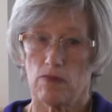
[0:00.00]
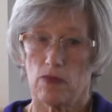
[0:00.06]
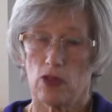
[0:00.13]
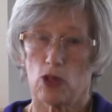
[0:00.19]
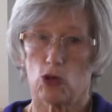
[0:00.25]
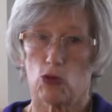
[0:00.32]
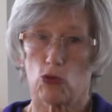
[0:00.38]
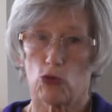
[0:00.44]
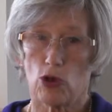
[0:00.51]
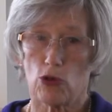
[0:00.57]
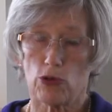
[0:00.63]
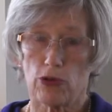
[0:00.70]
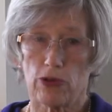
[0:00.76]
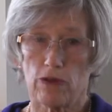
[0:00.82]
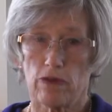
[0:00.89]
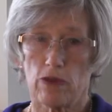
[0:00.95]
The
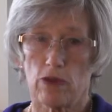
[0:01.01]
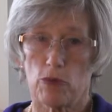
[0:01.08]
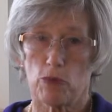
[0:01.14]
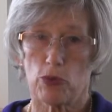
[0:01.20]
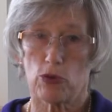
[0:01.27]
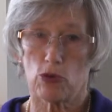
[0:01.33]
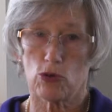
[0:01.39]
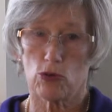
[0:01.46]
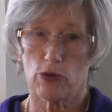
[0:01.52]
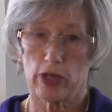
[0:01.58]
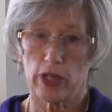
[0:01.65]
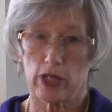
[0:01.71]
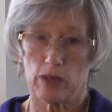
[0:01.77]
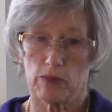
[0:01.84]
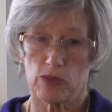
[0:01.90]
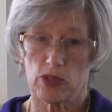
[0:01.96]
growth of the
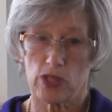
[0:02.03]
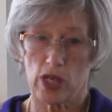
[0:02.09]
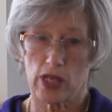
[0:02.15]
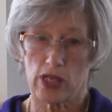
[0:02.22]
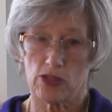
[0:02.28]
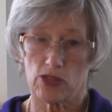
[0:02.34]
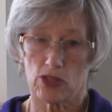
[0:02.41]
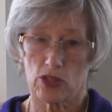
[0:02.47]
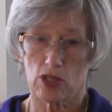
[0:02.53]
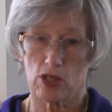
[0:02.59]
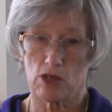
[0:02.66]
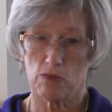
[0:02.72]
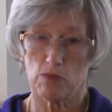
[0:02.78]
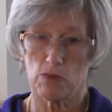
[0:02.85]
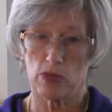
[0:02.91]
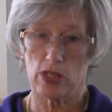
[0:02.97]
programs has
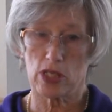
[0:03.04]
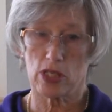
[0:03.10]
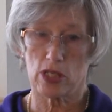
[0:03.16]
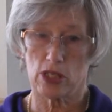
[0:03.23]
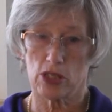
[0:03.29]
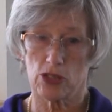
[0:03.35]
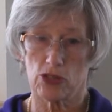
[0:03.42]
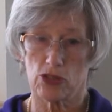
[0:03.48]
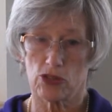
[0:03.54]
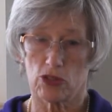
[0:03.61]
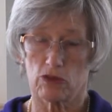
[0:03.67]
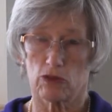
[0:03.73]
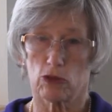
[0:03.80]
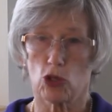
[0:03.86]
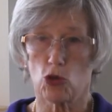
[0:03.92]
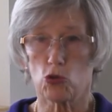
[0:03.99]
come because
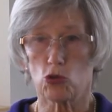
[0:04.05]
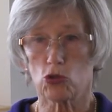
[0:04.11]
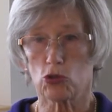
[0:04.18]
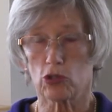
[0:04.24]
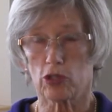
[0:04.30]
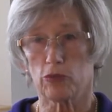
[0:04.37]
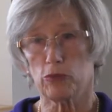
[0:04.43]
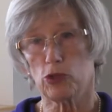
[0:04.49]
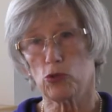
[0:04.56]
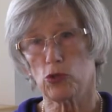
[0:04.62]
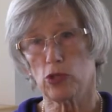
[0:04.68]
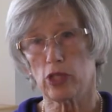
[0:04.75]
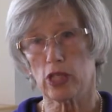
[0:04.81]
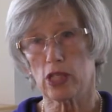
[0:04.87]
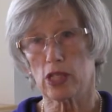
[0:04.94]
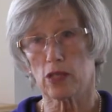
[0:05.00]
of local
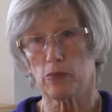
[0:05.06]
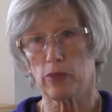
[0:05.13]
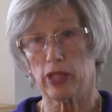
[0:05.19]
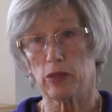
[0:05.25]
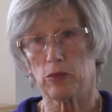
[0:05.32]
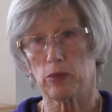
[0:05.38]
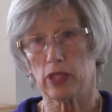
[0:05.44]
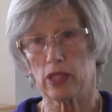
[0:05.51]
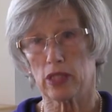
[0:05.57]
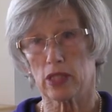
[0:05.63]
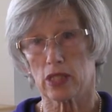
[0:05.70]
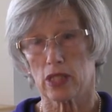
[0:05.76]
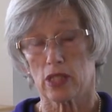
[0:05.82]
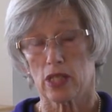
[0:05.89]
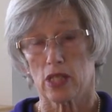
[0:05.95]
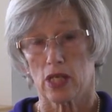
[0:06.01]
community commitment.
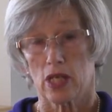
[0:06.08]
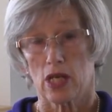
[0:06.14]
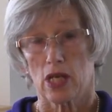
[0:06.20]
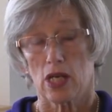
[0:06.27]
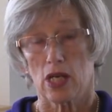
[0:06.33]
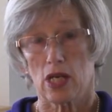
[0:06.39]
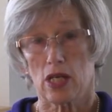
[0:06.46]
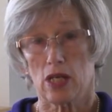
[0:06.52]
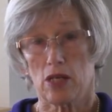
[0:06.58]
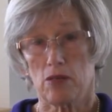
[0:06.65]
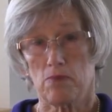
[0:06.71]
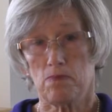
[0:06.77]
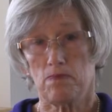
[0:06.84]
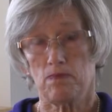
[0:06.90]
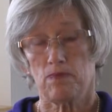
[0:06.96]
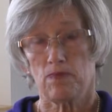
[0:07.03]

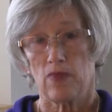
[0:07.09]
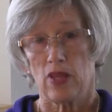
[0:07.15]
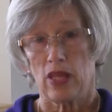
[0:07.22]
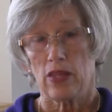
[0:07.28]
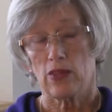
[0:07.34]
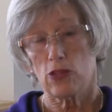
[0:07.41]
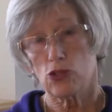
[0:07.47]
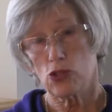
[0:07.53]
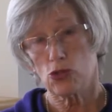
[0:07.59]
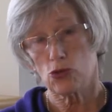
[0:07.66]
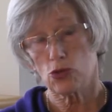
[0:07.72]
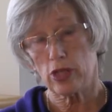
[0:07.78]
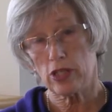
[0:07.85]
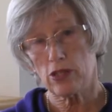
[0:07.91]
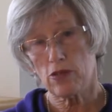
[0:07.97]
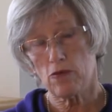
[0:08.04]
The
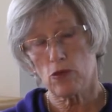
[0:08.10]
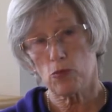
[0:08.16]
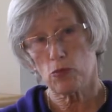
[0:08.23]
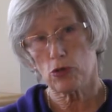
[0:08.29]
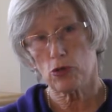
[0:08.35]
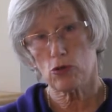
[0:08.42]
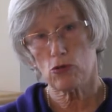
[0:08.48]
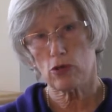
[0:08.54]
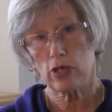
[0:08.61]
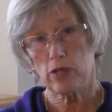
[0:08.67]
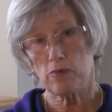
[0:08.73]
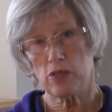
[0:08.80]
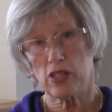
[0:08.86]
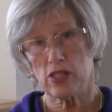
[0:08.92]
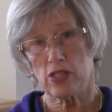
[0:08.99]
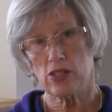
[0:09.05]
strength of the
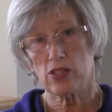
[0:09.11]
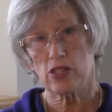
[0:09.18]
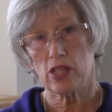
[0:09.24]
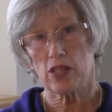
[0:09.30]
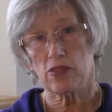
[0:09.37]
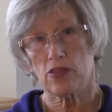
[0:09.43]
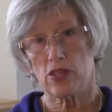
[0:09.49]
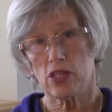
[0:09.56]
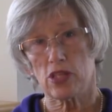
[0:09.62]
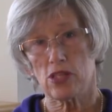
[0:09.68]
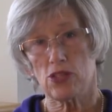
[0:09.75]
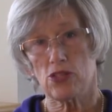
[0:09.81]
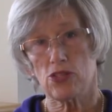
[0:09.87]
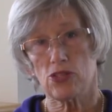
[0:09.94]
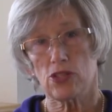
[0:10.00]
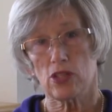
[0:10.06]
program is that
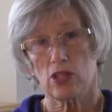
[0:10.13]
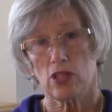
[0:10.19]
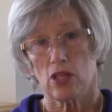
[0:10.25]
these